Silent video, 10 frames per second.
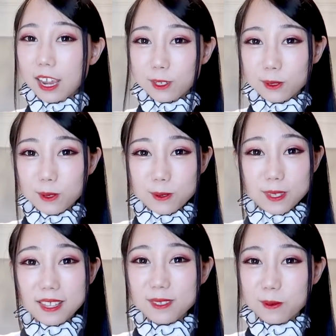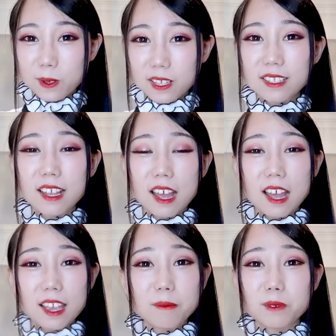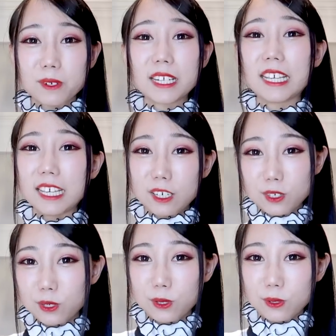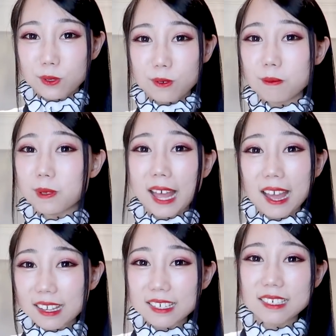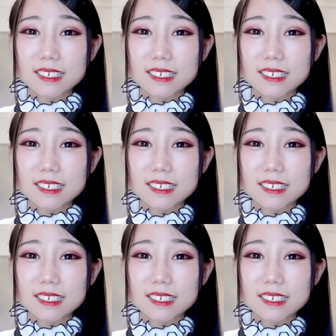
I don't know since when I'm really into black